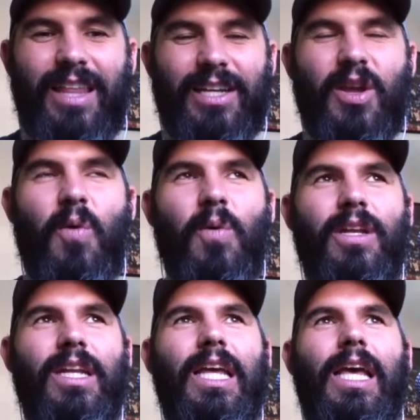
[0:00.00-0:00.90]
Like no
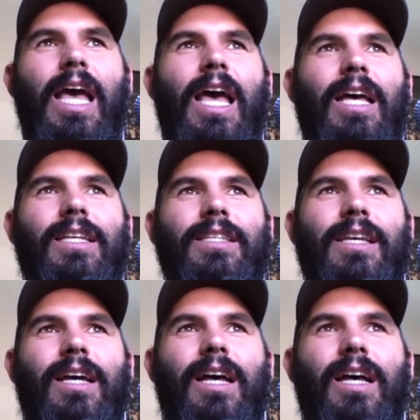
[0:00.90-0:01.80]
one has
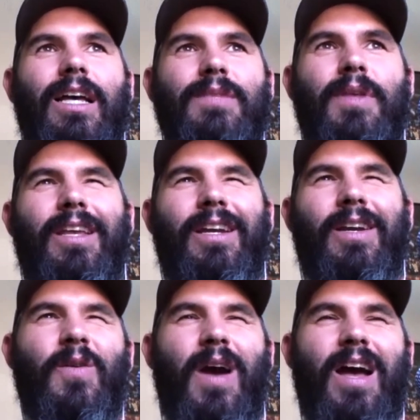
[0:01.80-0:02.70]
been like,
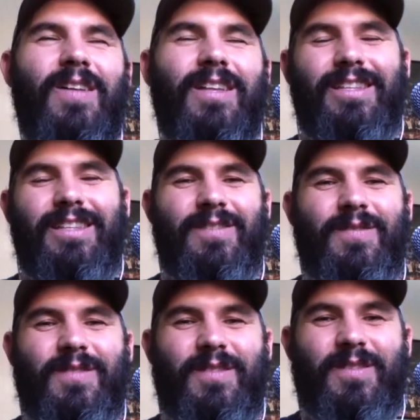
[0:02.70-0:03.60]
oh wow, like
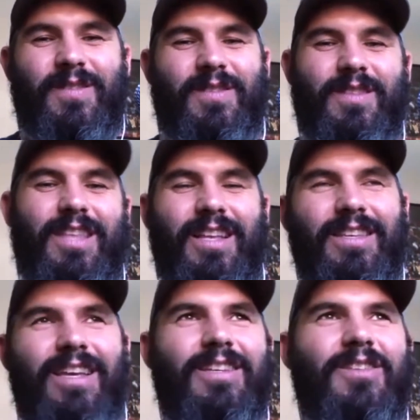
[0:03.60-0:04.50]
that's
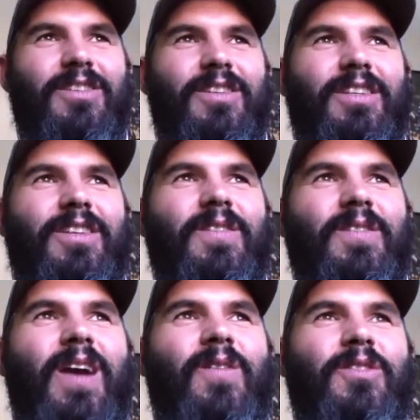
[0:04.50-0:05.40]
like such a
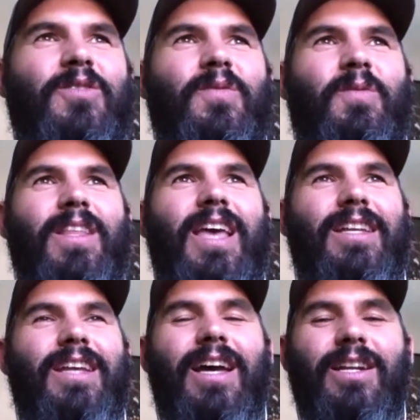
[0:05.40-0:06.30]
how could you write
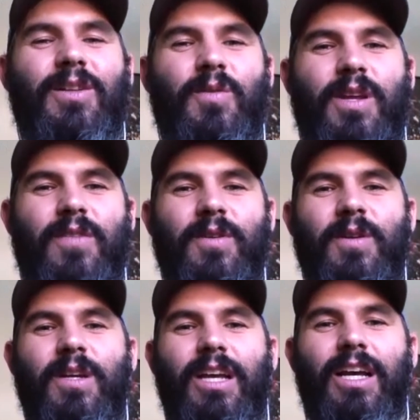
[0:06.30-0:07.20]
that title or
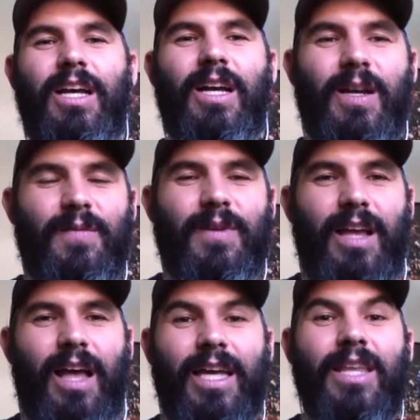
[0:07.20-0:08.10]
whatever.
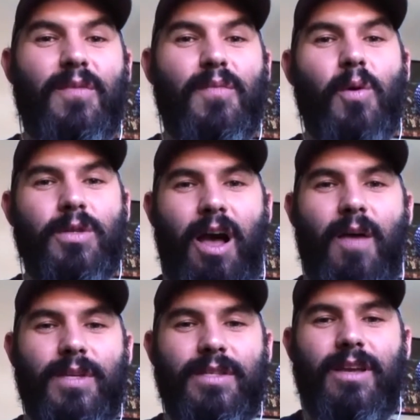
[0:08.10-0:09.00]
I get the most
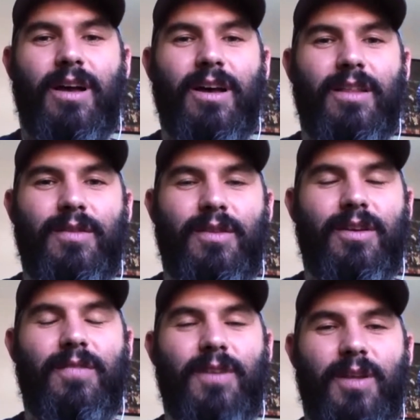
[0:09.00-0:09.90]
comments on
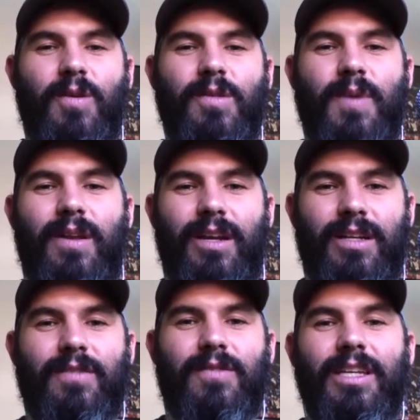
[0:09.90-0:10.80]
the videos about
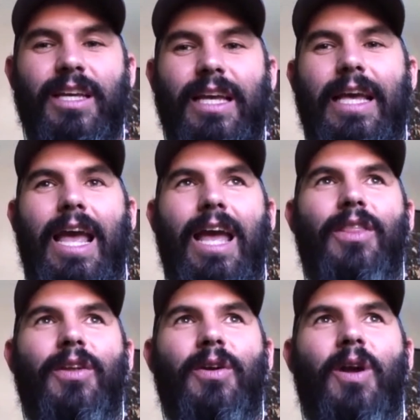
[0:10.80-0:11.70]
negativity,
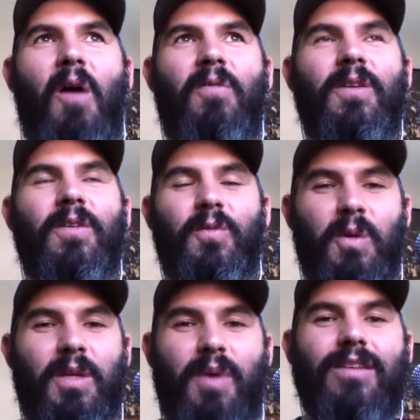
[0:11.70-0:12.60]
and they're often
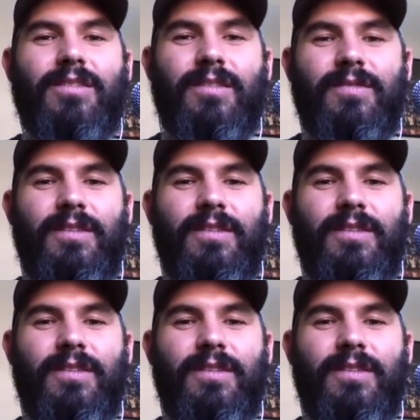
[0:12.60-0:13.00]
really positive.